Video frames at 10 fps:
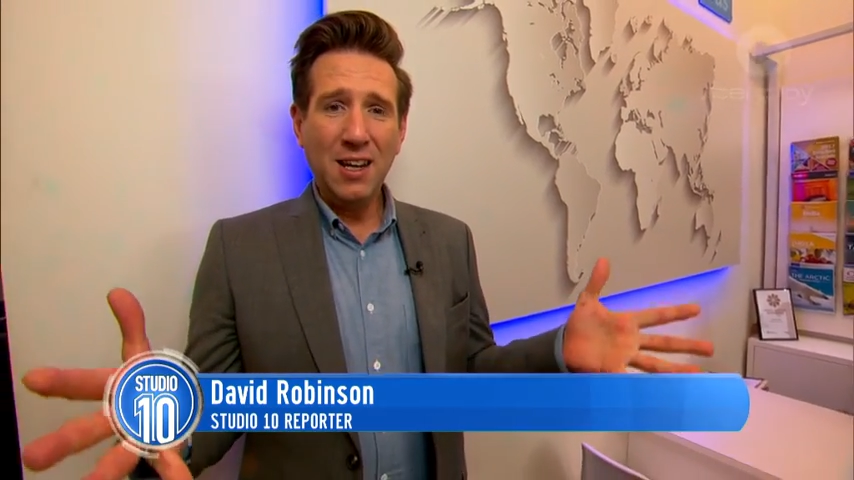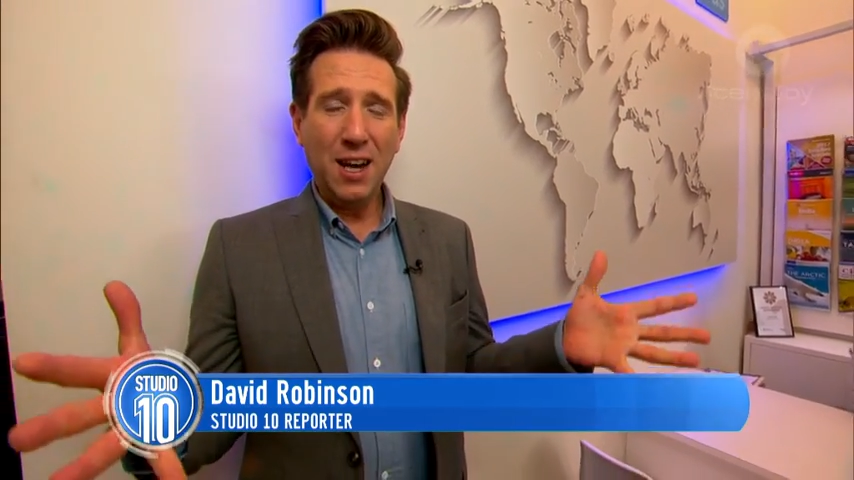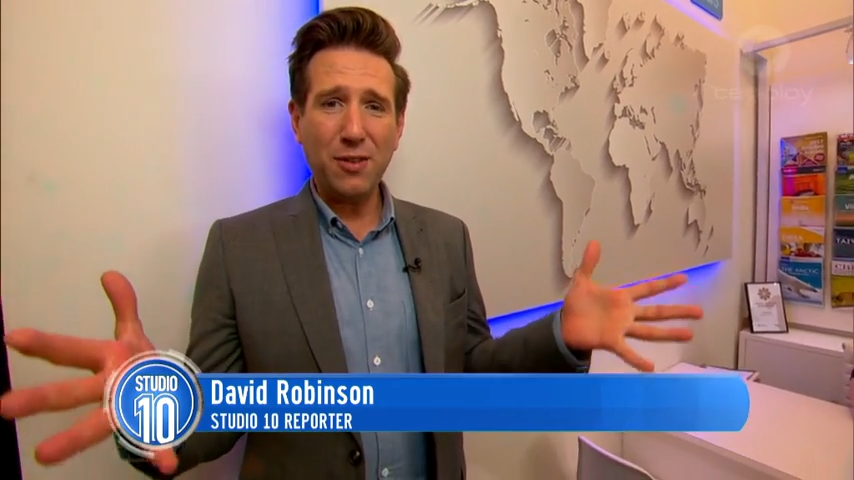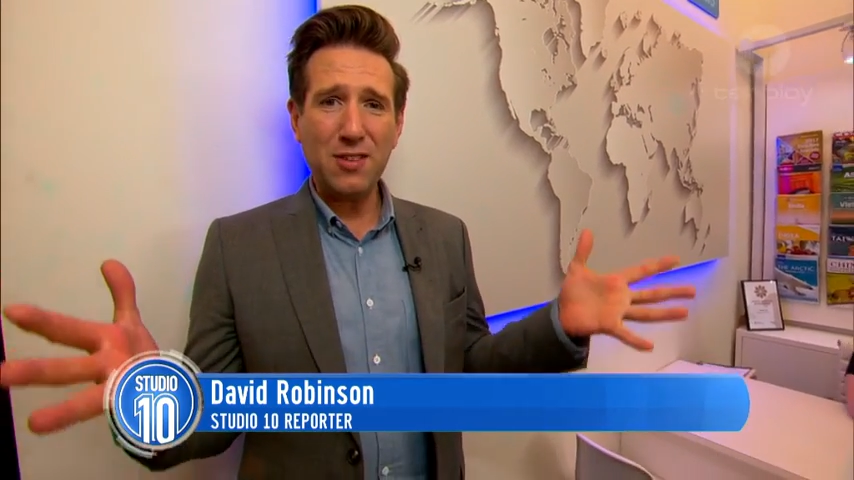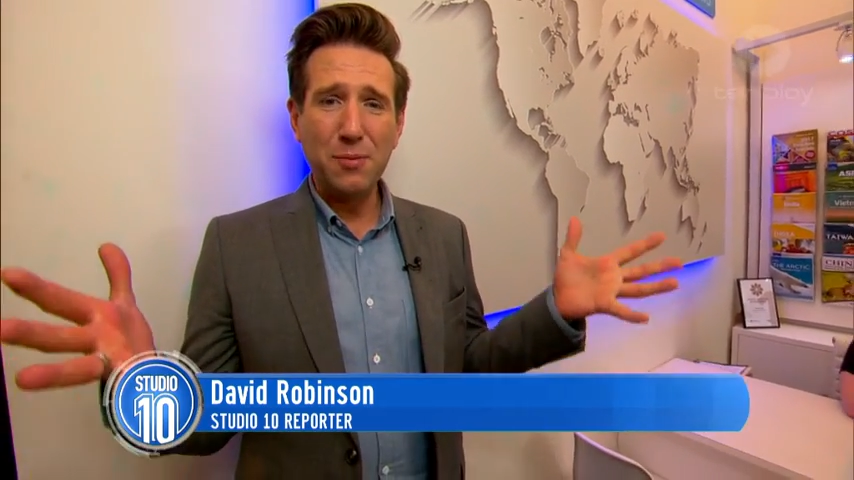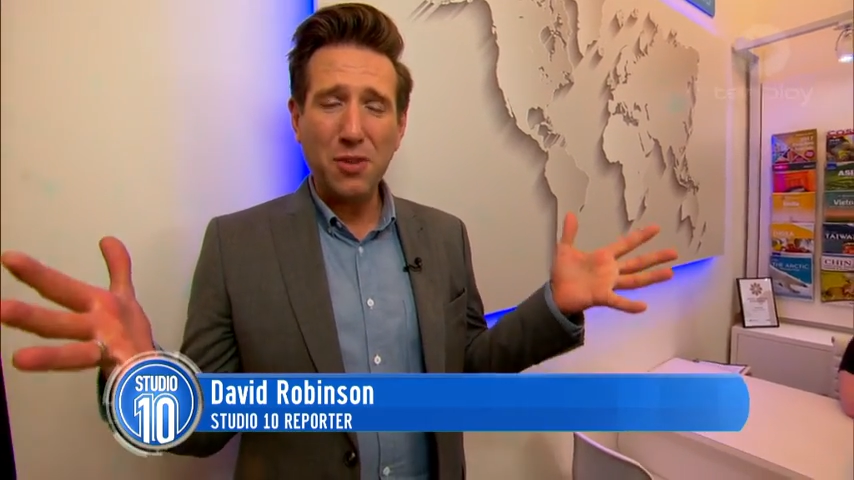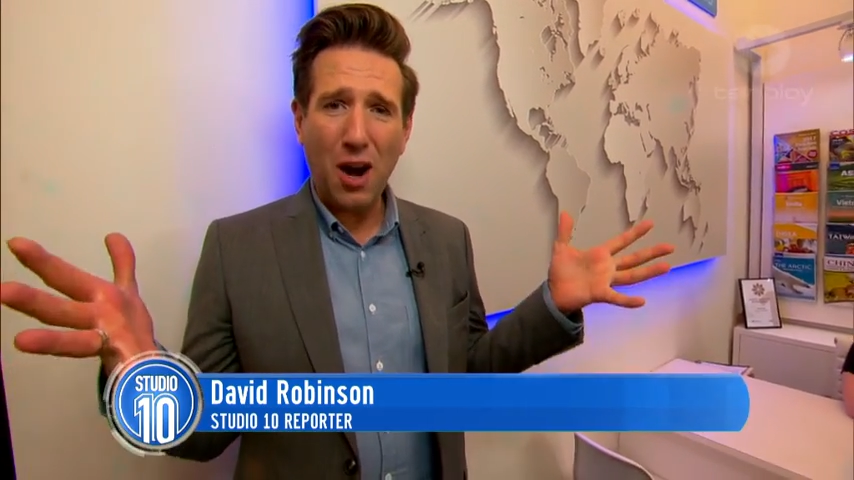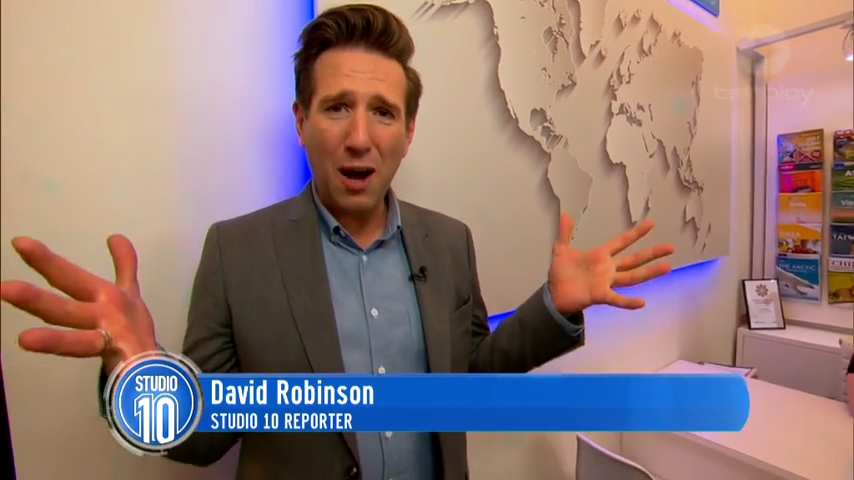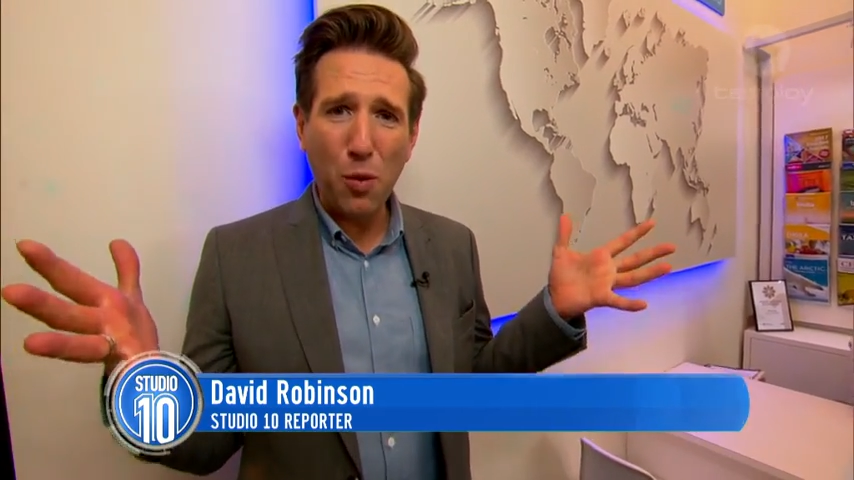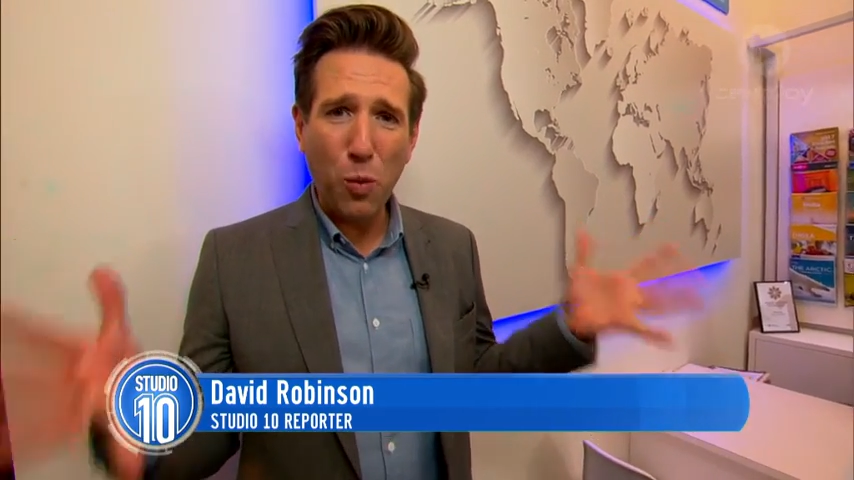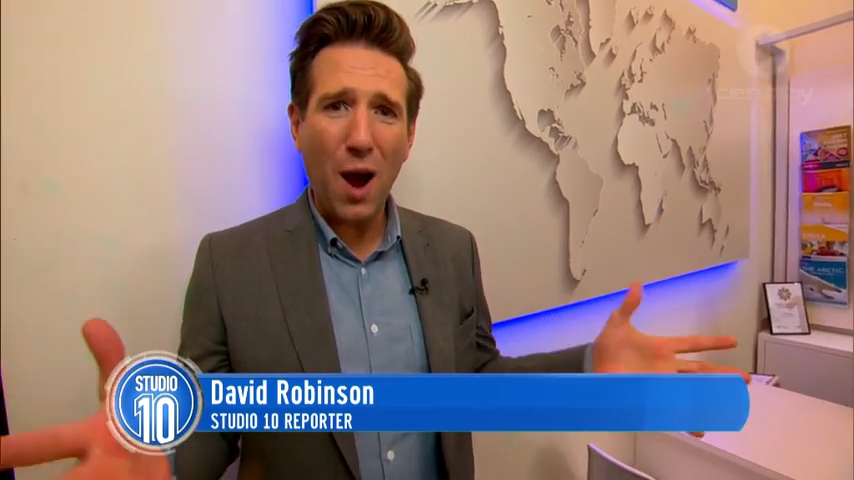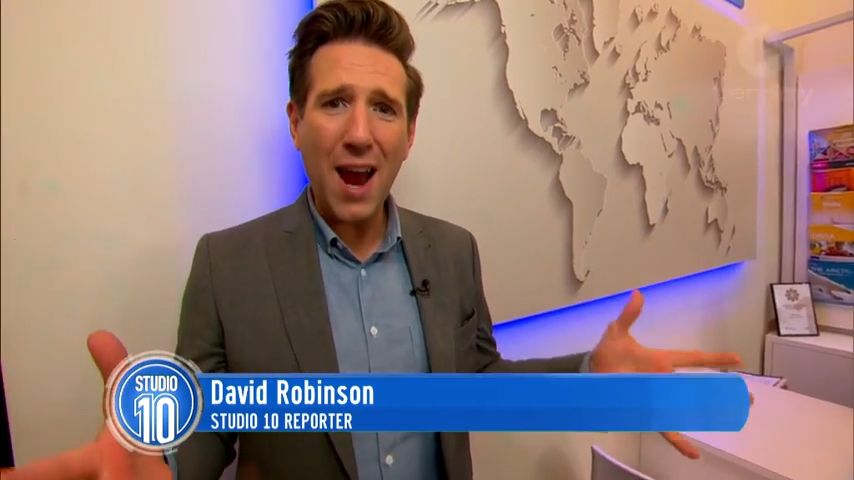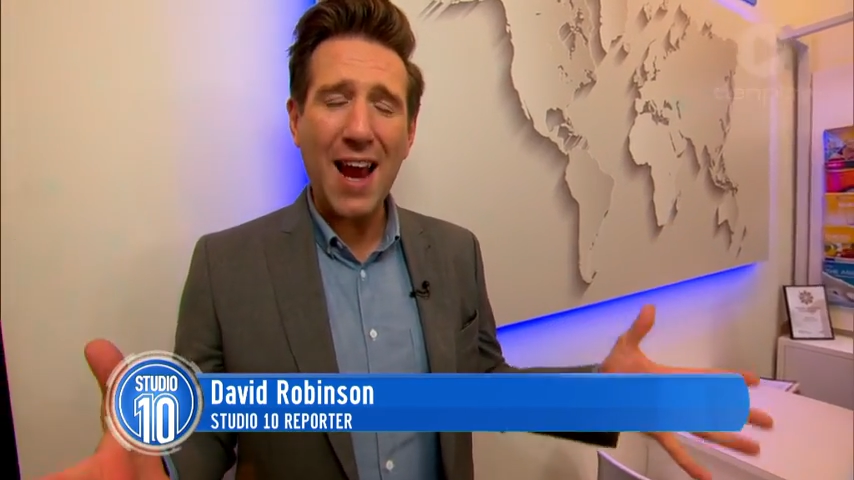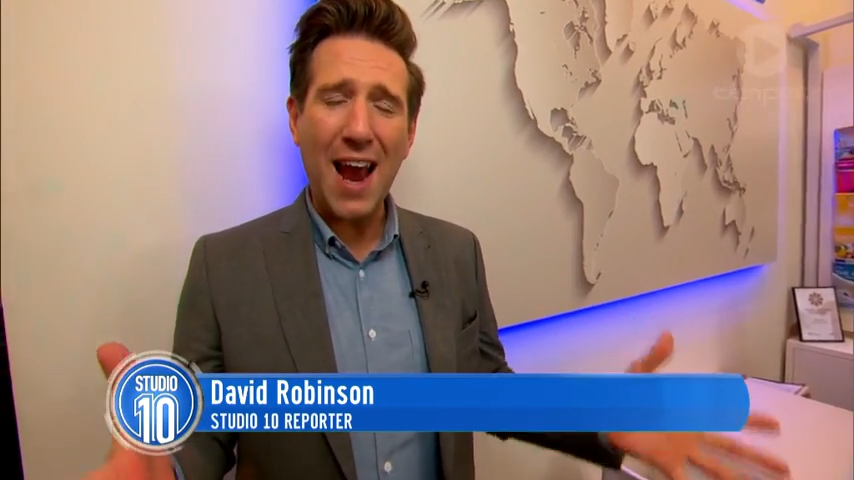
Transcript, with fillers: I've got some time away,